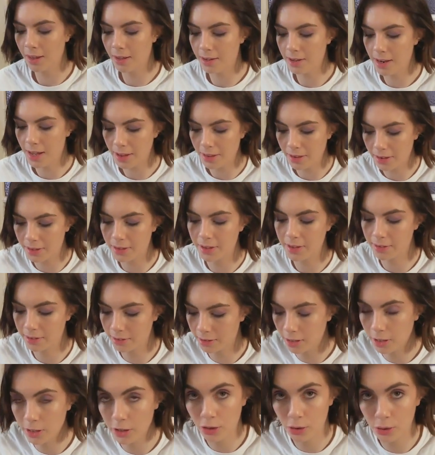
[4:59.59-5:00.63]
Now that this
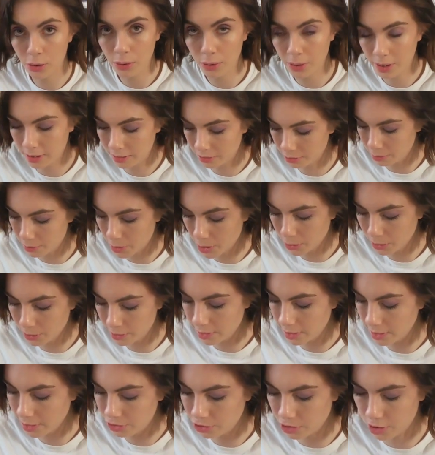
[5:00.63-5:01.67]
glue is
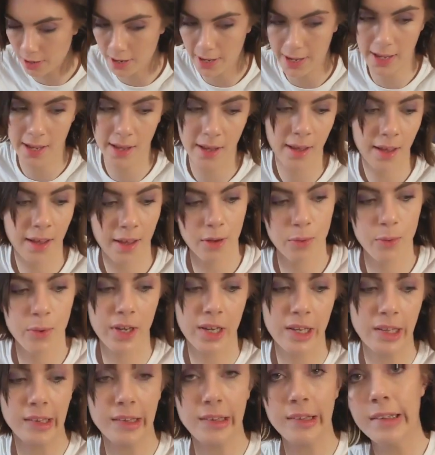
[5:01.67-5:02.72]
mostly dry, we
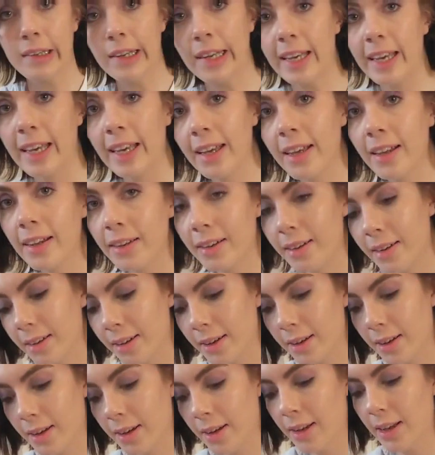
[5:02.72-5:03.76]
can stick it
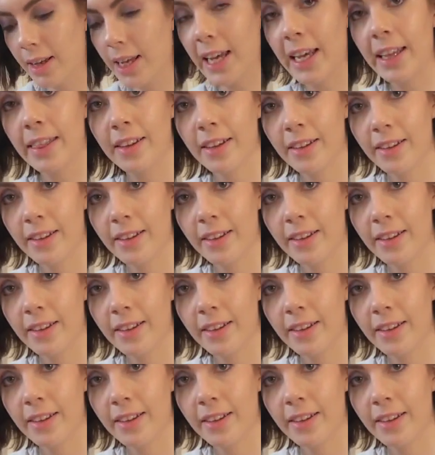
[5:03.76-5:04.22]
in the